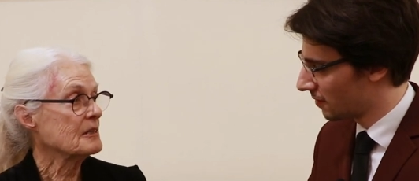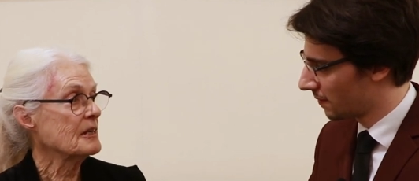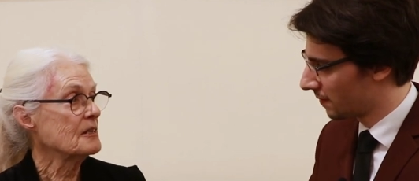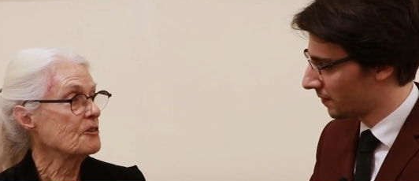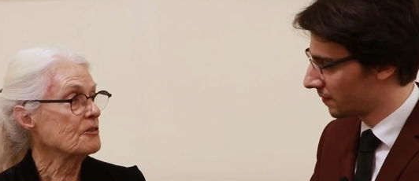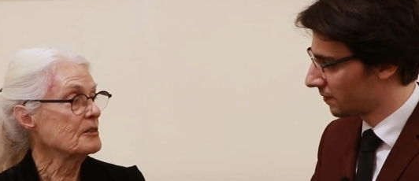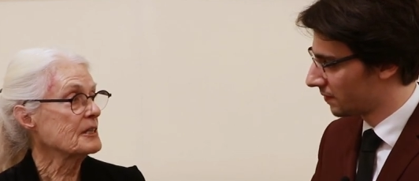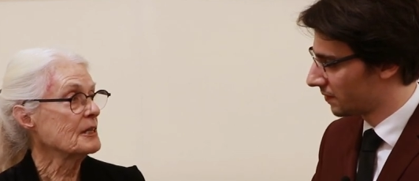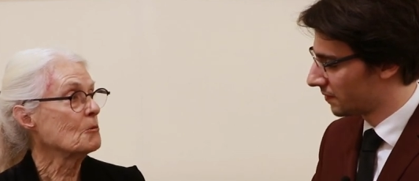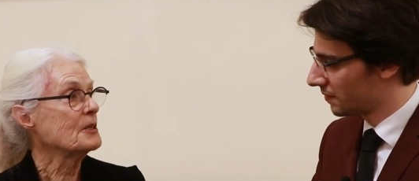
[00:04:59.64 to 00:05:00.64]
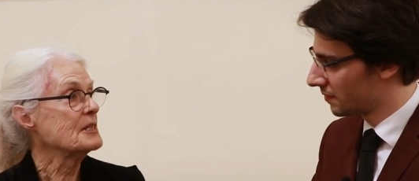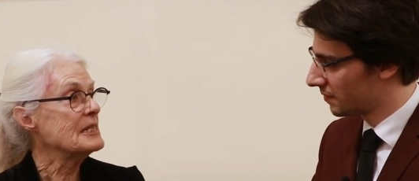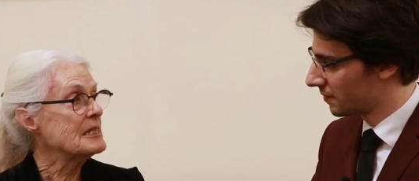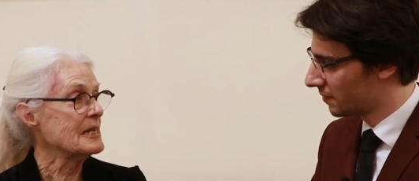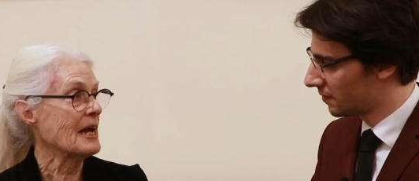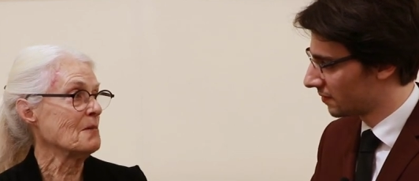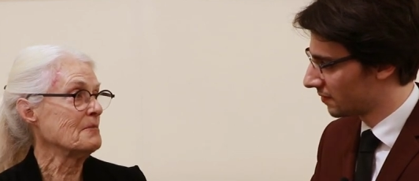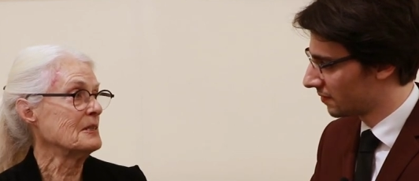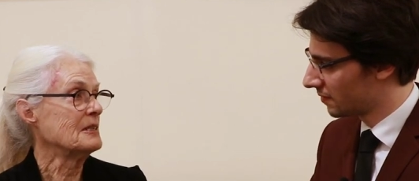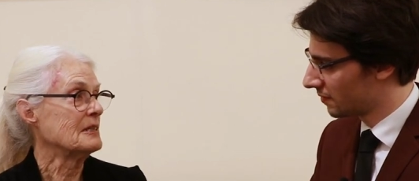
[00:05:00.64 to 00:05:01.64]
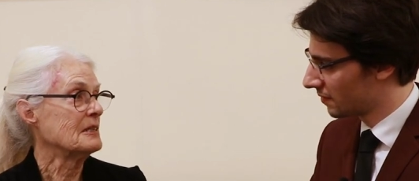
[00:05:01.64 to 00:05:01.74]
Speaker 1: than just looking at what did happen.